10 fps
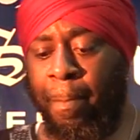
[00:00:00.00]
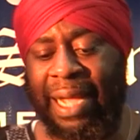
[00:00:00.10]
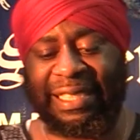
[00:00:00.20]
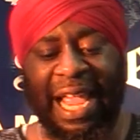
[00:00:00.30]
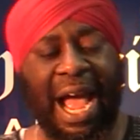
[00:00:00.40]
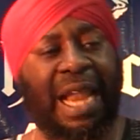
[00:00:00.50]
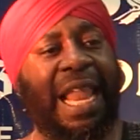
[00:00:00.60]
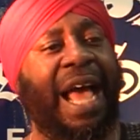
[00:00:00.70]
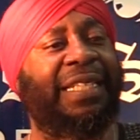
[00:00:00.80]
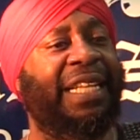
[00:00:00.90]
By saying
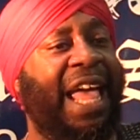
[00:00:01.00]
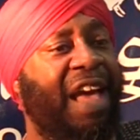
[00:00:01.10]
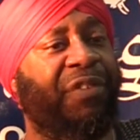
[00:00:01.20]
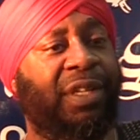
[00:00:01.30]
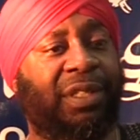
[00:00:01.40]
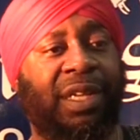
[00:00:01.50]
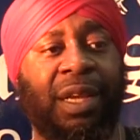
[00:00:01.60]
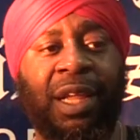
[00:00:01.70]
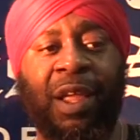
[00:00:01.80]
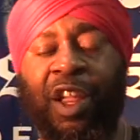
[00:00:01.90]
Allah is in the heavens,
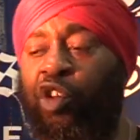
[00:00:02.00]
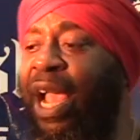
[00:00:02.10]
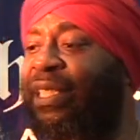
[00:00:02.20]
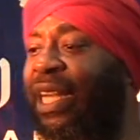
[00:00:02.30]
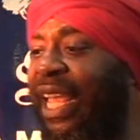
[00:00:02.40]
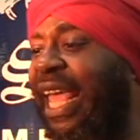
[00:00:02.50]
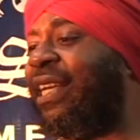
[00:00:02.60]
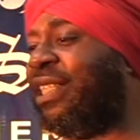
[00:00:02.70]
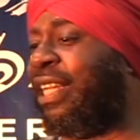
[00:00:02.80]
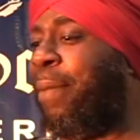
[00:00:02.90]
creates a
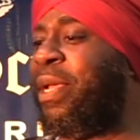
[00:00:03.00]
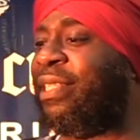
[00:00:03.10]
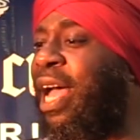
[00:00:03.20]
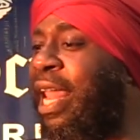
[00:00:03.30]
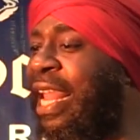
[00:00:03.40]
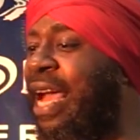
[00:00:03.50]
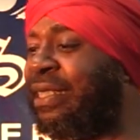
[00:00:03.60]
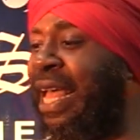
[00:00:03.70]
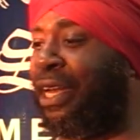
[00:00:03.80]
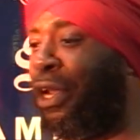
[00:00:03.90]
negation. That means that Allah
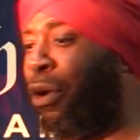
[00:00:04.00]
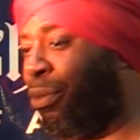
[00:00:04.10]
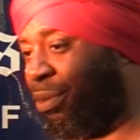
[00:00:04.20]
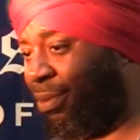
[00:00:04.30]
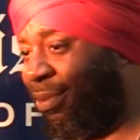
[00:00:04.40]
is not in the earth.